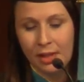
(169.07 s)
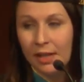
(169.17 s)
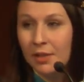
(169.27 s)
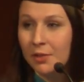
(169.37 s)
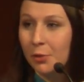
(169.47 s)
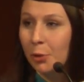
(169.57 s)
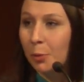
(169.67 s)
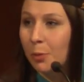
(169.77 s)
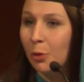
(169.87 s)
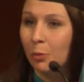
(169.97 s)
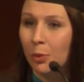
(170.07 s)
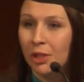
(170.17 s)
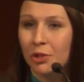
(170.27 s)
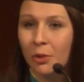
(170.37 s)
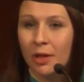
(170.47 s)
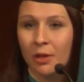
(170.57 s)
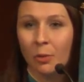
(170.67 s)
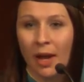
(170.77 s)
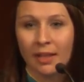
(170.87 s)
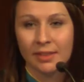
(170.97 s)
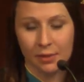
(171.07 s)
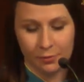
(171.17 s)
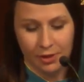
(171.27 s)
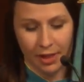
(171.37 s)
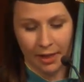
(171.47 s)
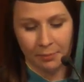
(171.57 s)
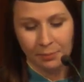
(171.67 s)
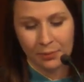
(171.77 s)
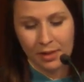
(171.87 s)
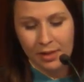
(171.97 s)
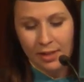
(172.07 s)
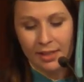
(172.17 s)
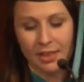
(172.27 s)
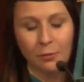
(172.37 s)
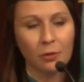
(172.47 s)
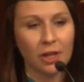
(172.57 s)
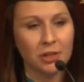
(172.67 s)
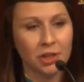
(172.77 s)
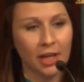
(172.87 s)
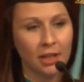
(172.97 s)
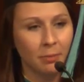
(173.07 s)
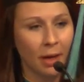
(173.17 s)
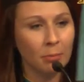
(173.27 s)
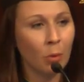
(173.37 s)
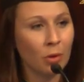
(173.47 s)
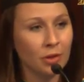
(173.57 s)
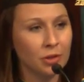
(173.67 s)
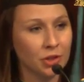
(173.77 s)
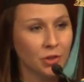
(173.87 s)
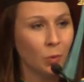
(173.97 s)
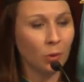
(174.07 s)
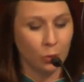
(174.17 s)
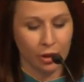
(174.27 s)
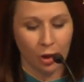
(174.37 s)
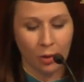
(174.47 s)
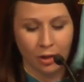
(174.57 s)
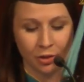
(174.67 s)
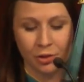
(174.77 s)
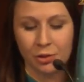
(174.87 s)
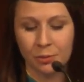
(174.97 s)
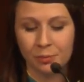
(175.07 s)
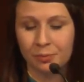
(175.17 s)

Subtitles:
And this group, whom we join the ranks of today, is differentiated by more than just what we go on to do.